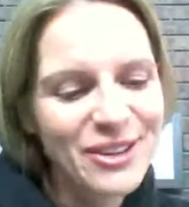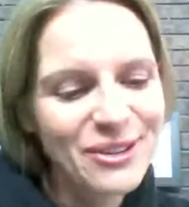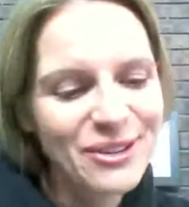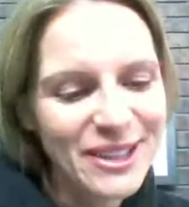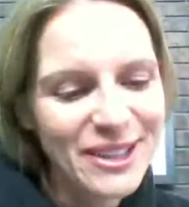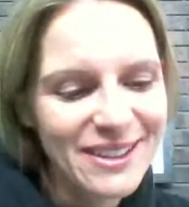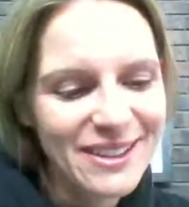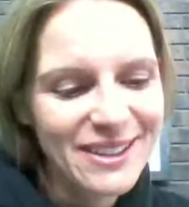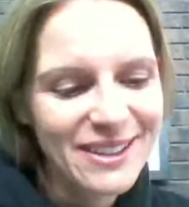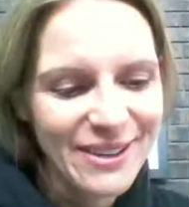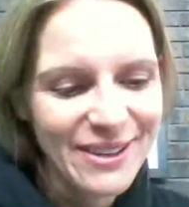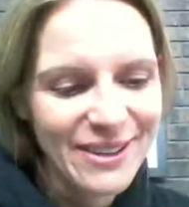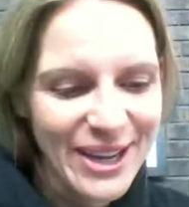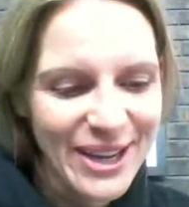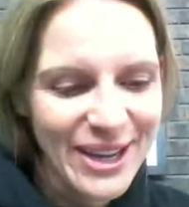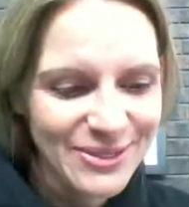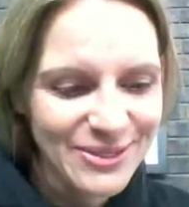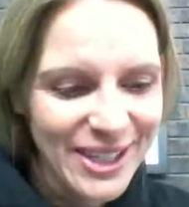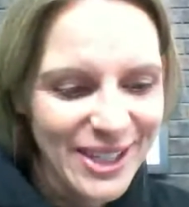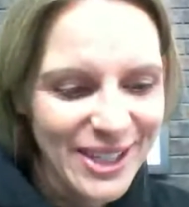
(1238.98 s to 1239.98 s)
every week,
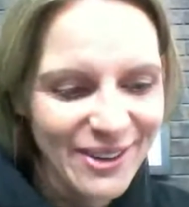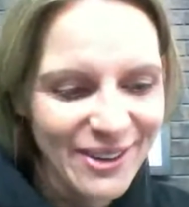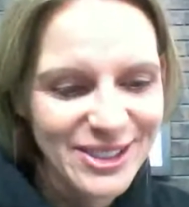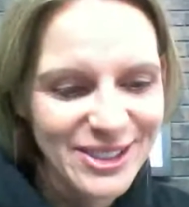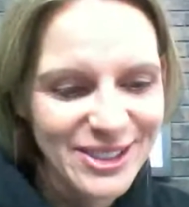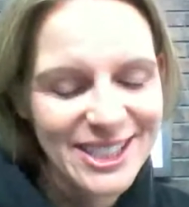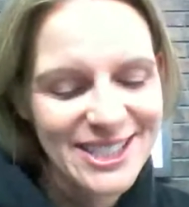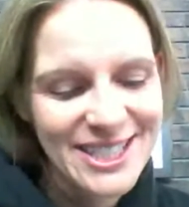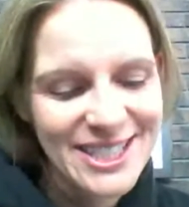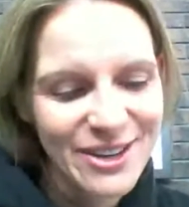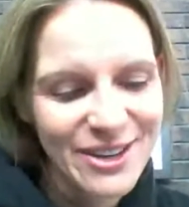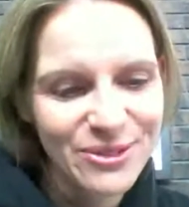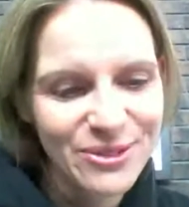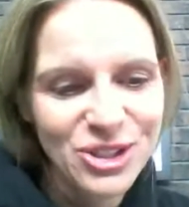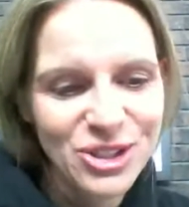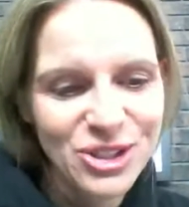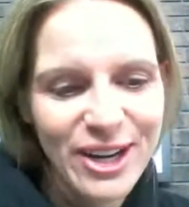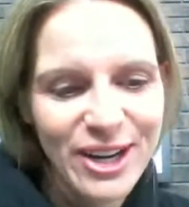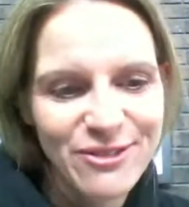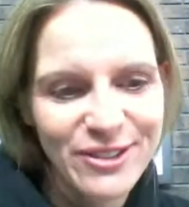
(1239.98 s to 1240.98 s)
like my husband and I, we sit
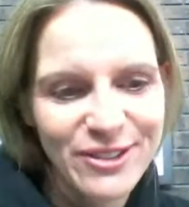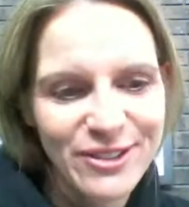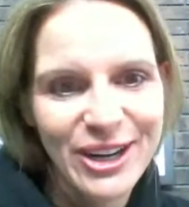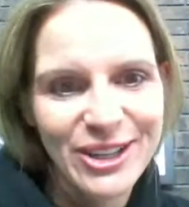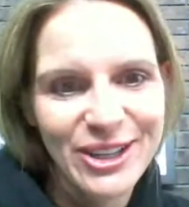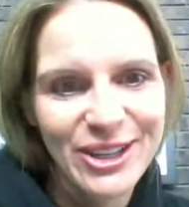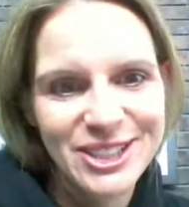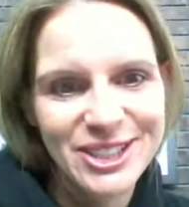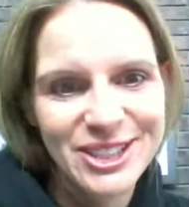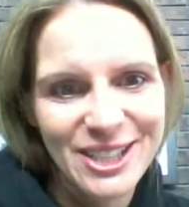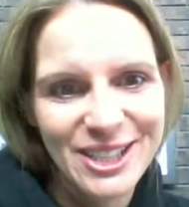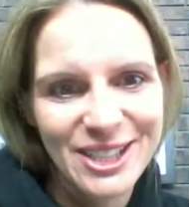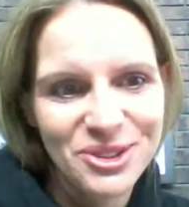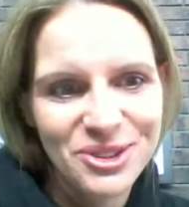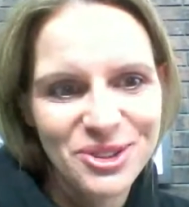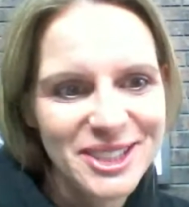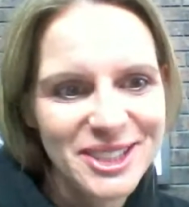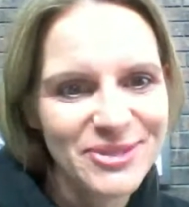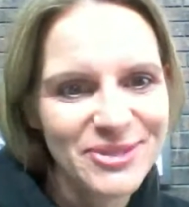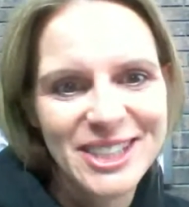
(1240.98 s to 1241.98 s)
down and we try to figure out our
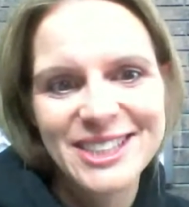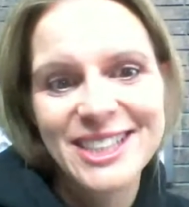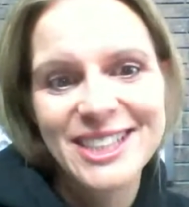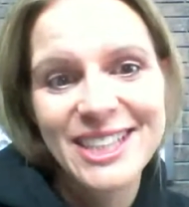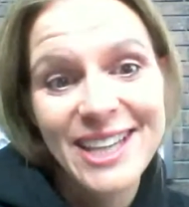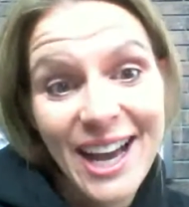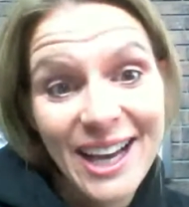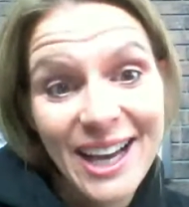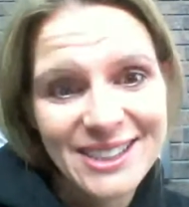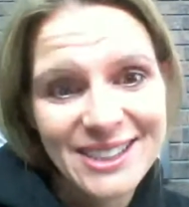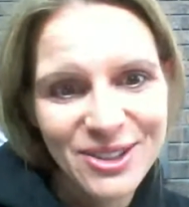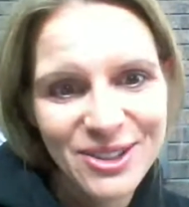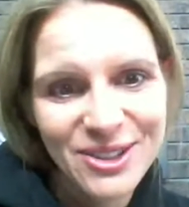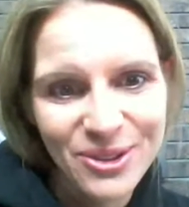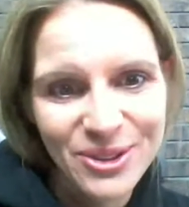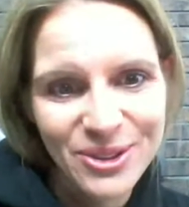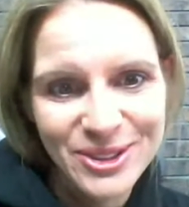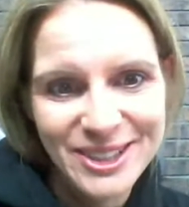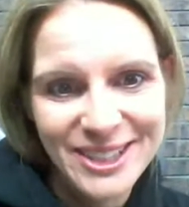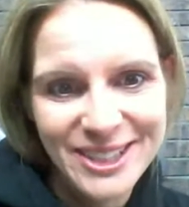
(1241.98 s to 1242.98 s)
schedules because he
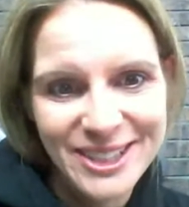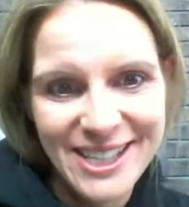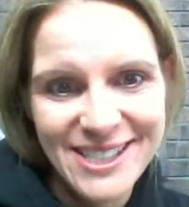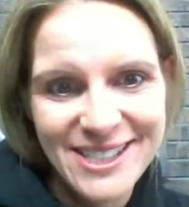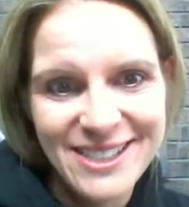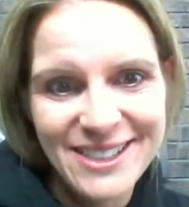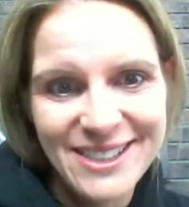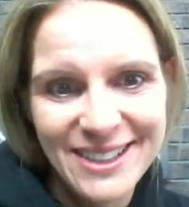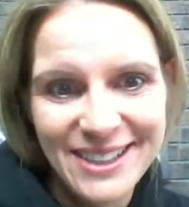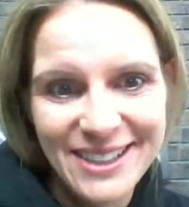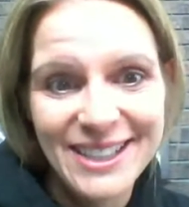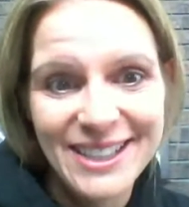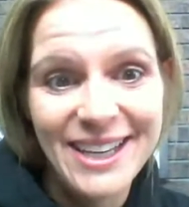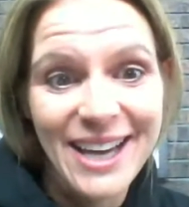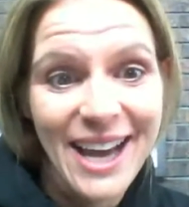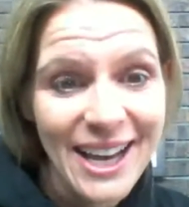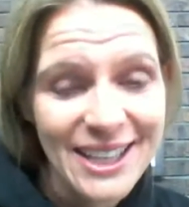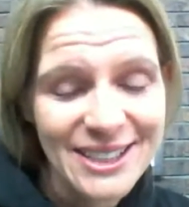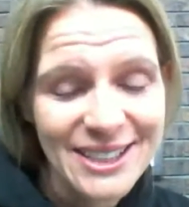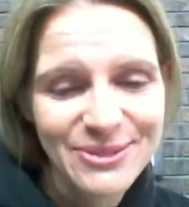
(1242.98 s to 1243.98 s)
has goals that
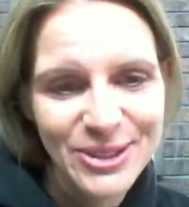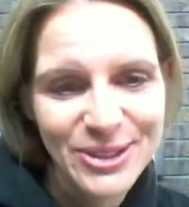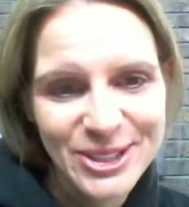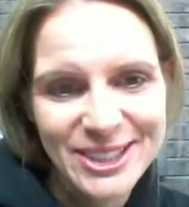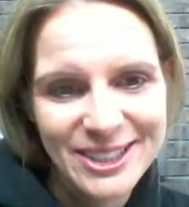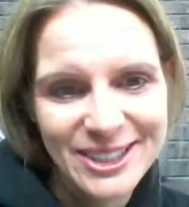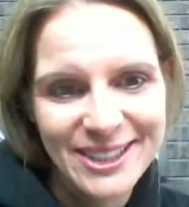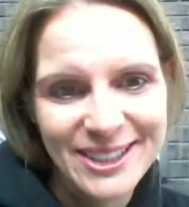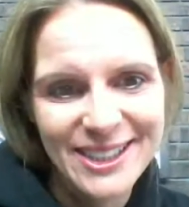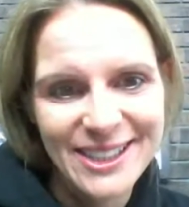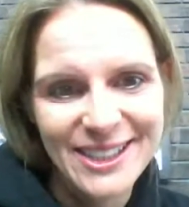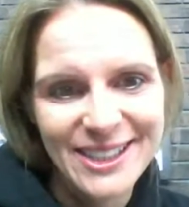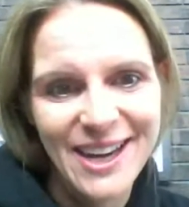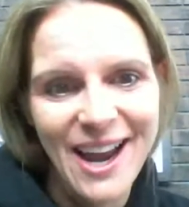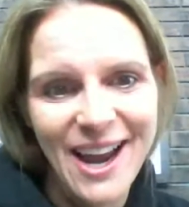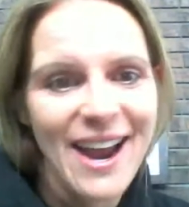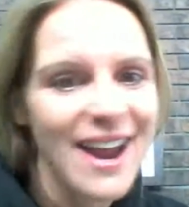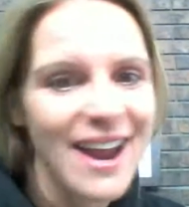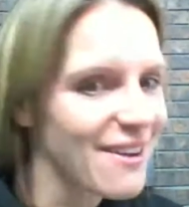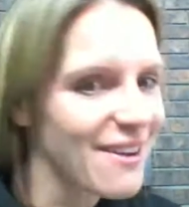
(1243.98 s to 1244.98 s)
he has personally,
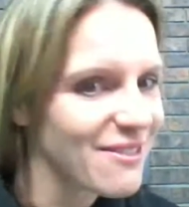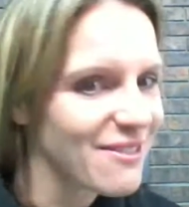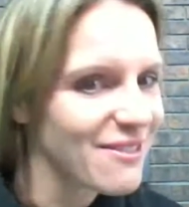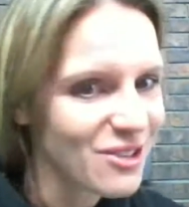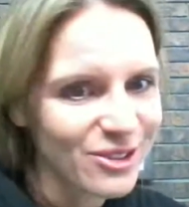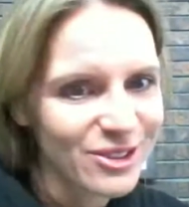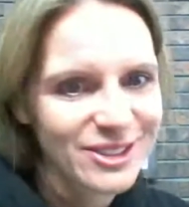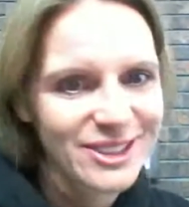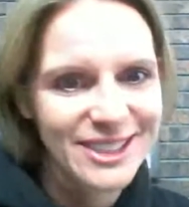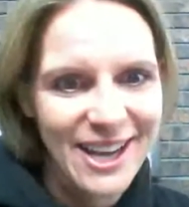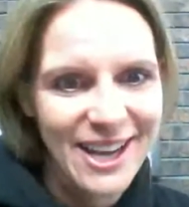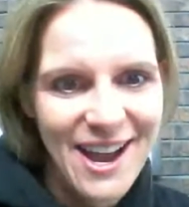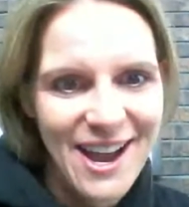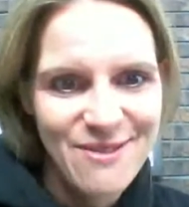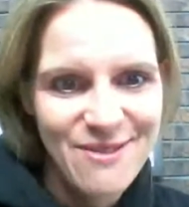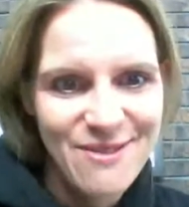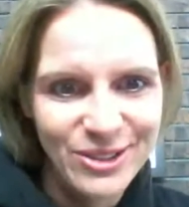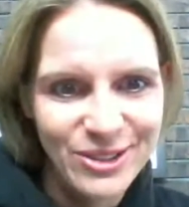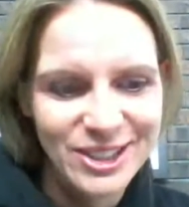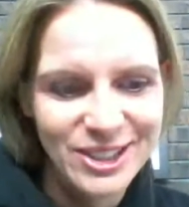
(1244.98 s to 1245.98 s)
and I have goals that I
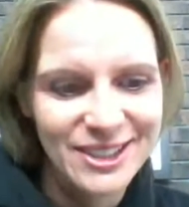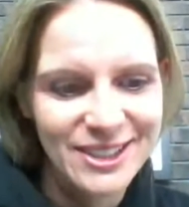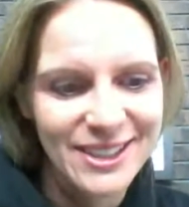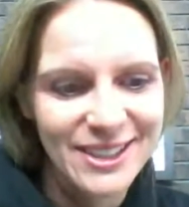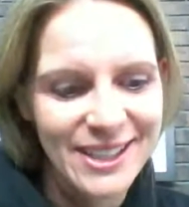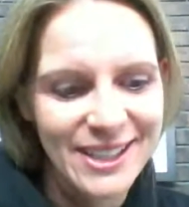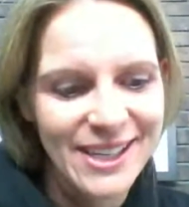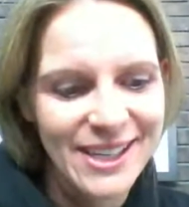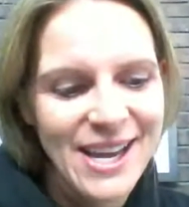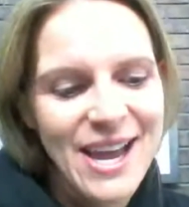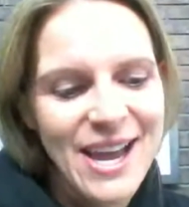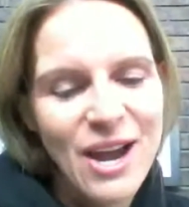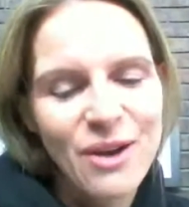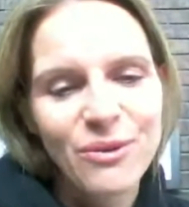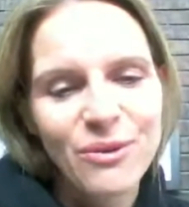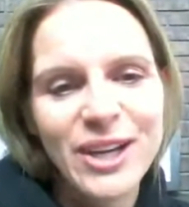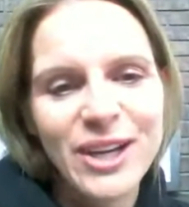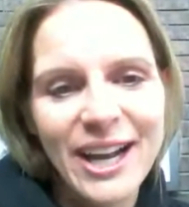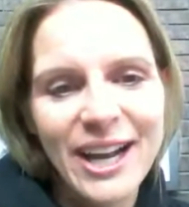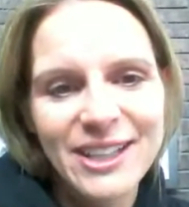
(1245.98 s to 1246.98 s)
have personally.
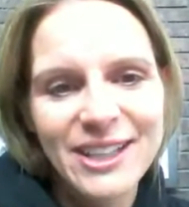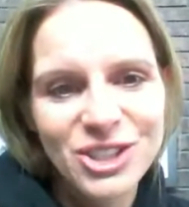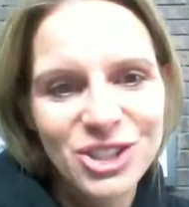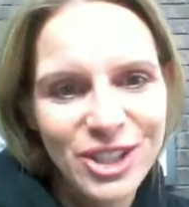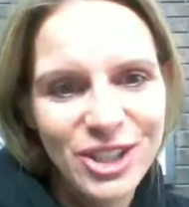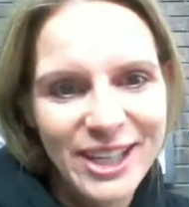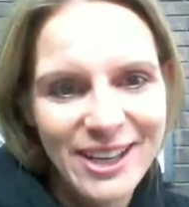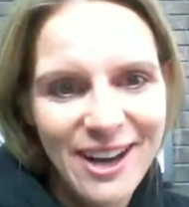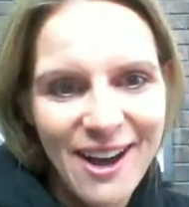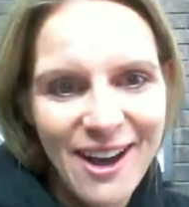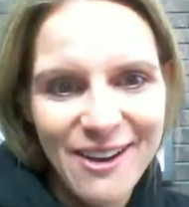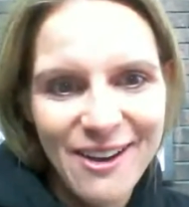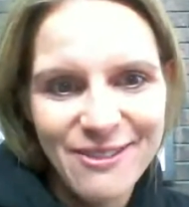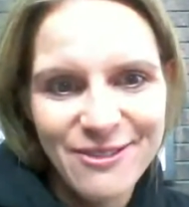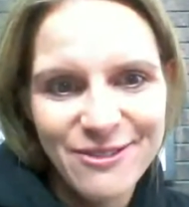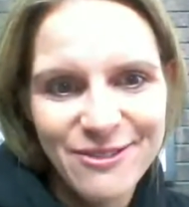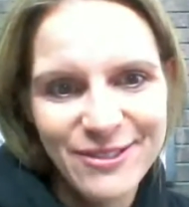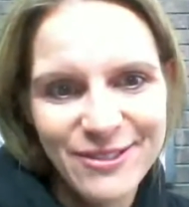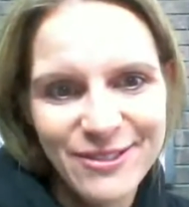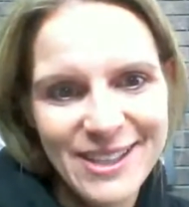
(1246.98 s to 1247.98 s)
We kind of trade off
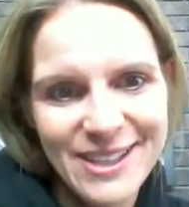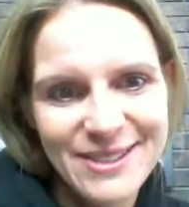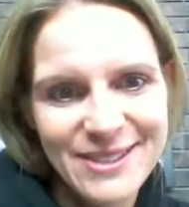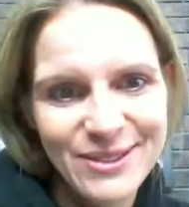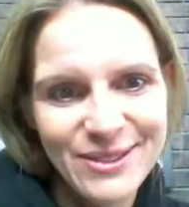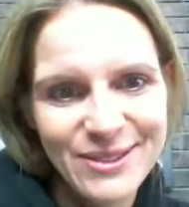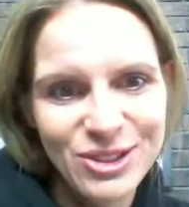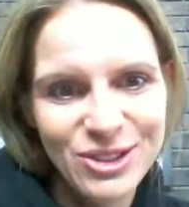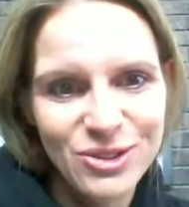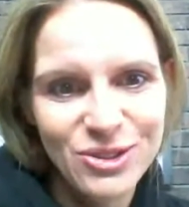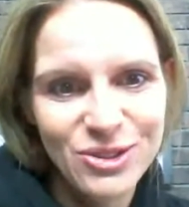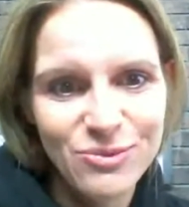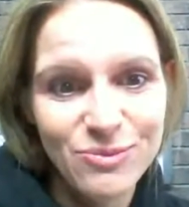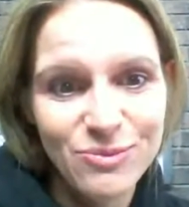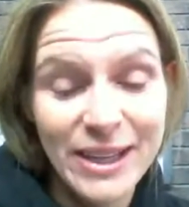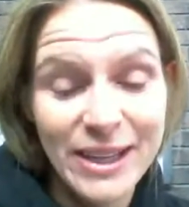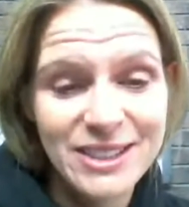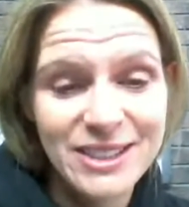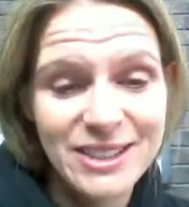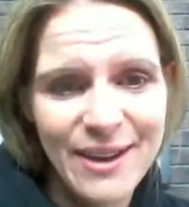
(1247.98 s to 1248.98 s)
and
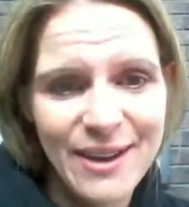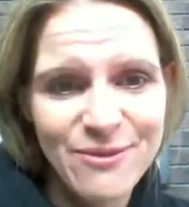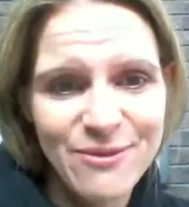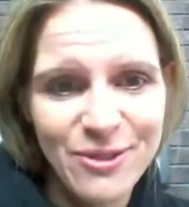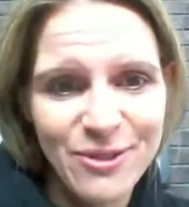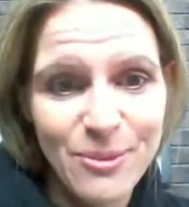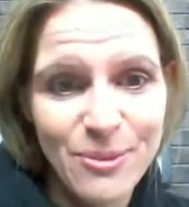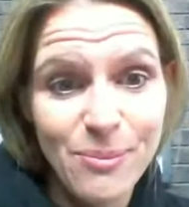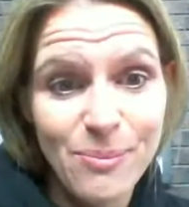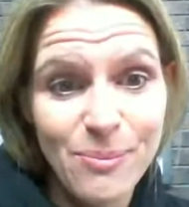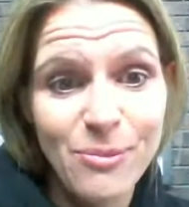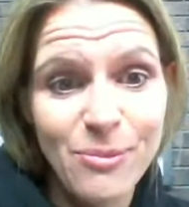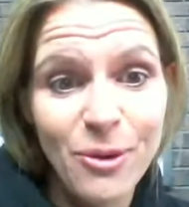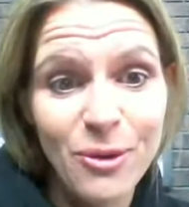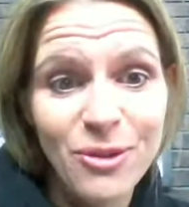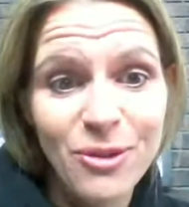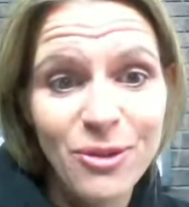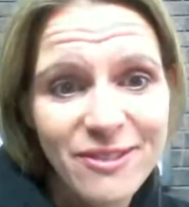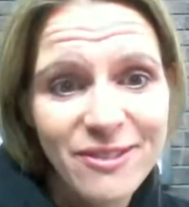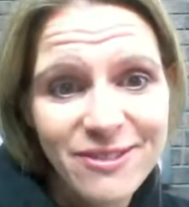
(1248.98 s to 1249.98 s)
make time for
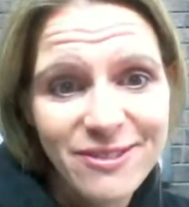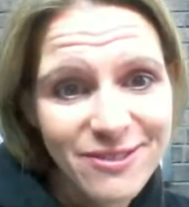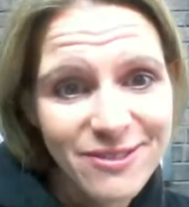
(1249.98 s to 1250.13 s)
both of